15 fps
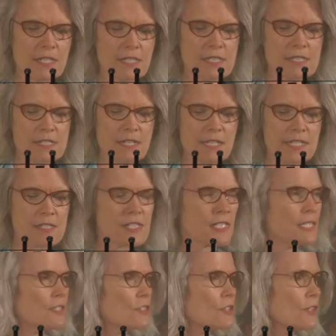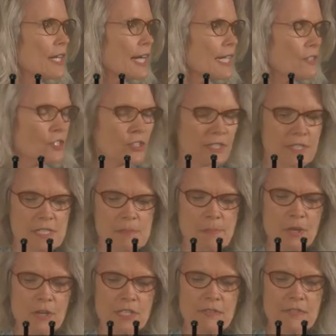science interaction as
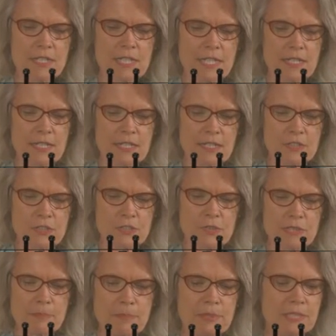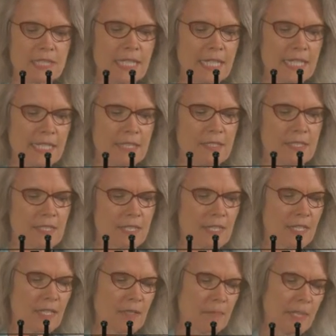part of a country plagued
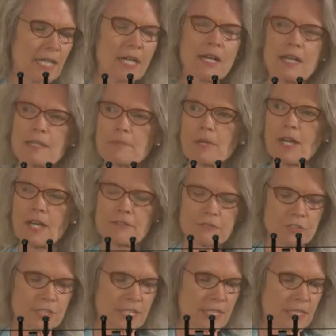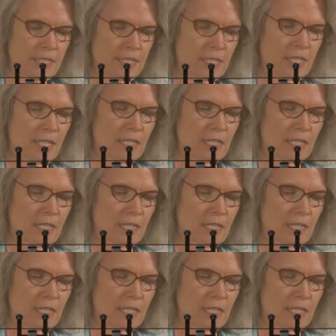by high poverty,